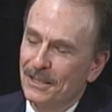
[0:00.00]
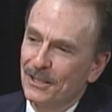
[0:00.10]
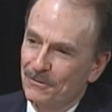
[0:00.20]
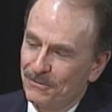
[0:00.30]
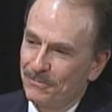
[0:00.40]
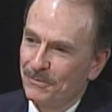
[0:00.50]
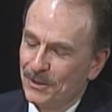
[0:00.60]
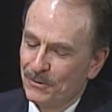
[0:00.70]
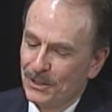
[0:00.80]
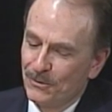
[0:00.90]
you
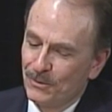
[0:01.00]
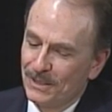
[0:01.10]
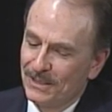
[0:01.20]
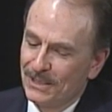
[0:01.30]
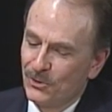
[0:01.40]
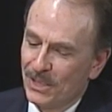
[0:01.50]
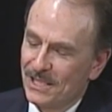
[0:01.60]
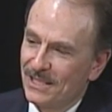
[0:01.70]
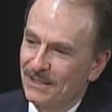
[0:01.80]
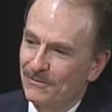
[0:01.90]

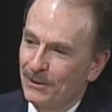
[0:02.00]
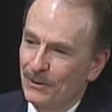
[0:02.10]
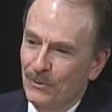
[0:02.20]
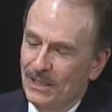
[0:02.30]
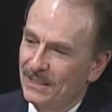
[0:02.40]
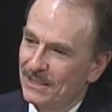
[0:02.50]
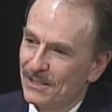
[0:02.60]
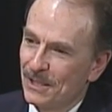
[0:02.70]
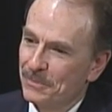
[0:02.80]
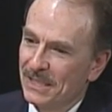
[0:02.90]
addressed that very well. It's
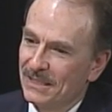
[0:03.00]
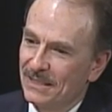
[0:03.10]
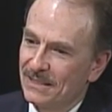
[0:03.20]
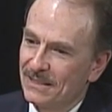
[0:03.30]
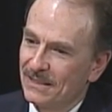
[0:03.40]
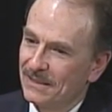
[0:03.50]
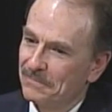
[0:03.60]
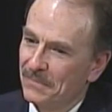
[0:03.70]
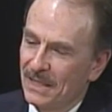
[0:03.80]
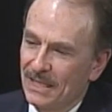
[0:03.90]
something that
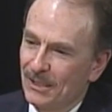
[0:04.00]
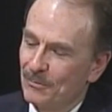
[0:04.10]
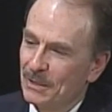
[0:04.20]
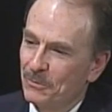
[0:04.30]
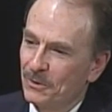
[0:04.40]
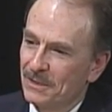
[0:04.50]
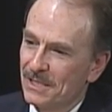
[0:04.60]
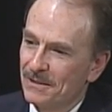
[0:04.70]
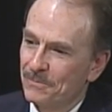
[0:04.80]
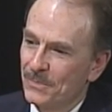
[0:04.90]
I can remember
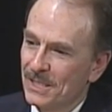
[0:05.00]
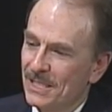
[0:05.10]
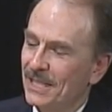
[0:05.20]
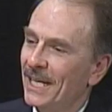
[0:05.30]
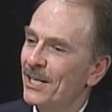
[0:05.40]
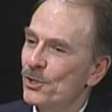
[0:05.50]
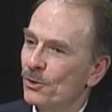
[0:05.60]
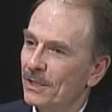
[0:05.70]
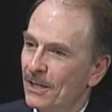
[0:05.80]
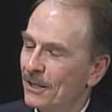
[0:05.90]
as a
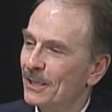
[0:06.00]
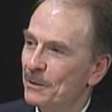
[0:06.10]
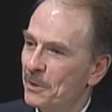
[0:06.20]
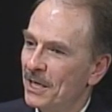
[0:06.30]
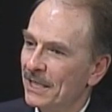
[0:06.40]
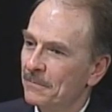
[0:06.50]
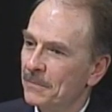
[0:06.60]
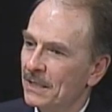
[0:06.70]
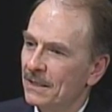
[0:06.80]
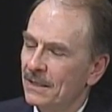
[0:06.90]
teenager, an uncle of mine
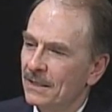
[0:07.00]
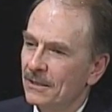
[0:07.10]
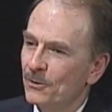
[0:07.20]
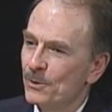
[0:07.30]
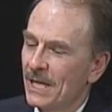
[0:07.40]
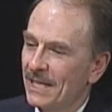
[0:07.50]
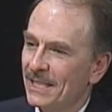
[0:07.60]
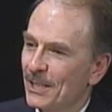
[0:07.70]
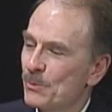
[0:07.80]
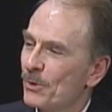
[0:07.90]
had
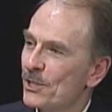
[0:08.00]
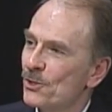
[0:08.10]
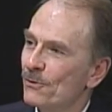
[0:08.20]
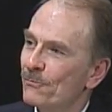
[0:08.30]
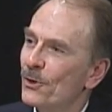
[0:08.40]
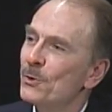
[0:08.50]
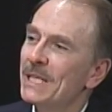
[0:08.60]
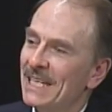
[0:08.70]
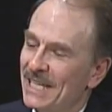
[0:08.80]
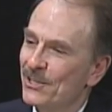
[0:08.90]
the expression, vote
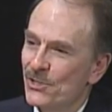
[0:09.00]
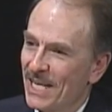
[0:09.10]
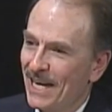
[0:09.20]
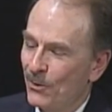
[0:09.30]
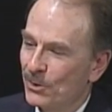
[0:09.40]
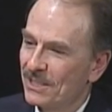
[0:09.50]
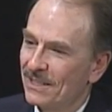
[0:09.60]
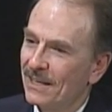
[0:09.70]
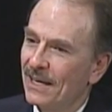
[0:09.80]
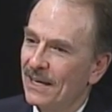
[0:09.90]
the ins out.
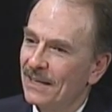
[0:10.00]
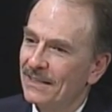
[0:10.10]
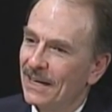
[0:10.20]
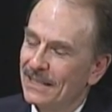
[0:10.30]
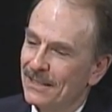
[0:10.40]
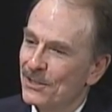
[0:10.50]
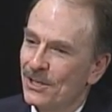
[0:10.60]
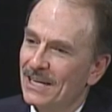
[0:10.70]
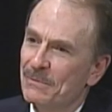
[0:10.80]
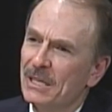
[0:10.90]
And yes. At the
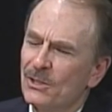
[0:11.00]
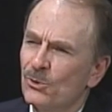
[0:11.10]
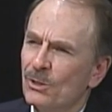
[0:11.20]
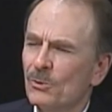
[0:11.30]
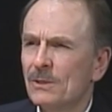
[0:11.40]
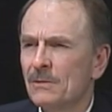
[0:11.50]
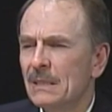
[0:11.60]
time I thought, well,